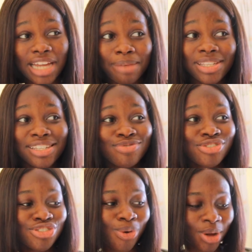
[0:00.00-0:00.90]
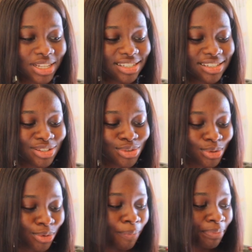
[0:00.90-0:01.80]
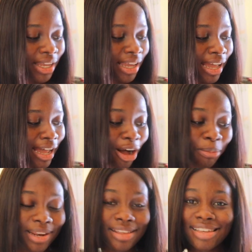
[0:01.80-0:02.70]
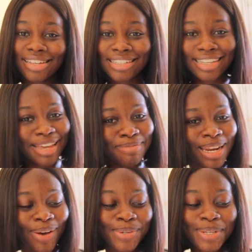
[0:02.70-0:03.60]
I'm still shocked to how many things came in. I was